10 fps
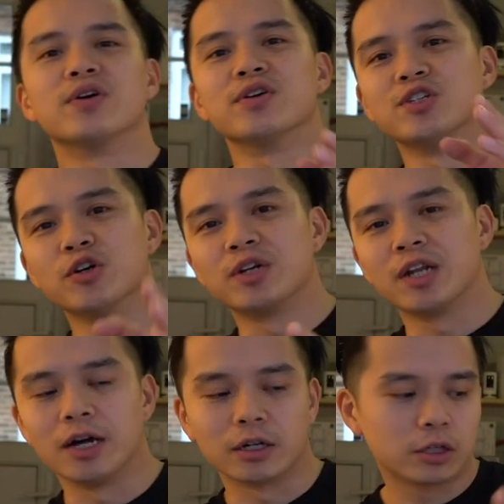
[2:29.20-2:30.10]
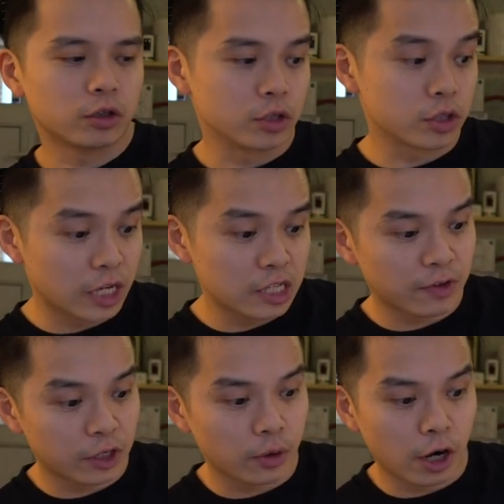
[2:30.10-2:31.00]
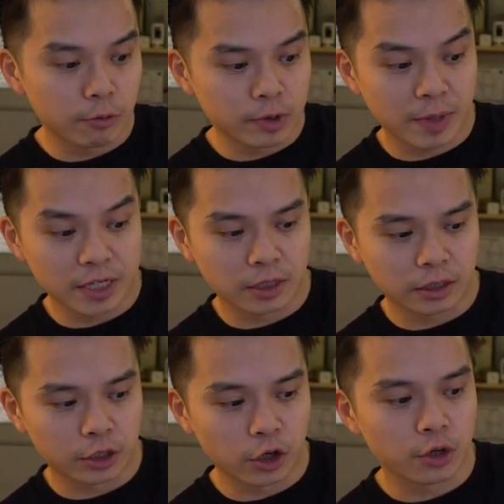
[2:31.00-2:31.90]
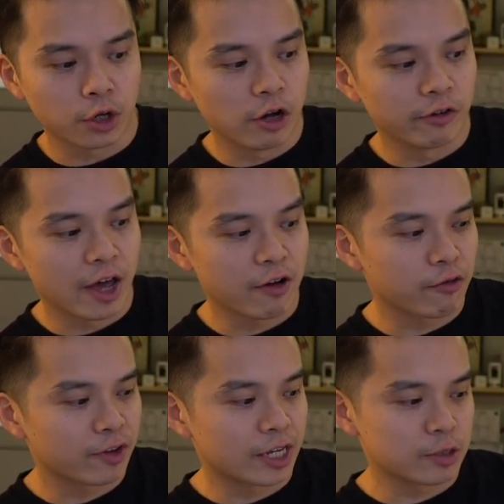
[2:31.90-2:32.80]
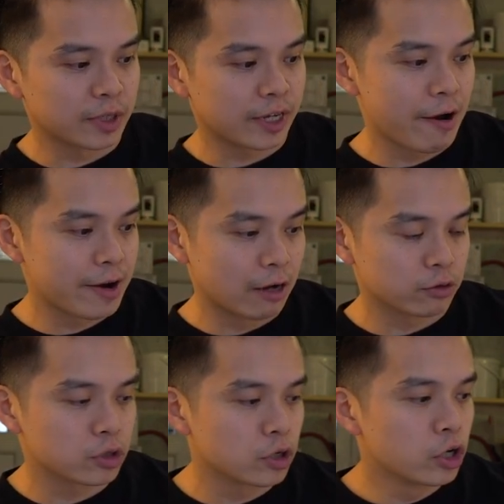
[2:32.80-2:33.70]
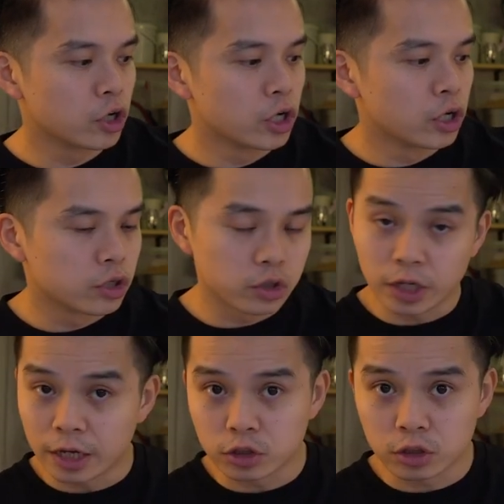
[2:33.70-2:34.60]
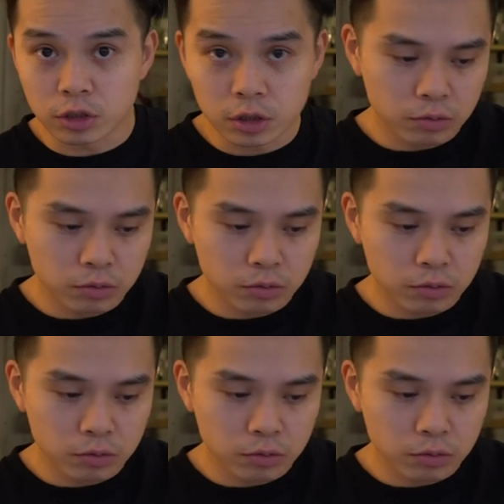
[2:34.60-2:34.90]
you're in luck, because today's video I'll be basically going over everything that's been carried out to the engine,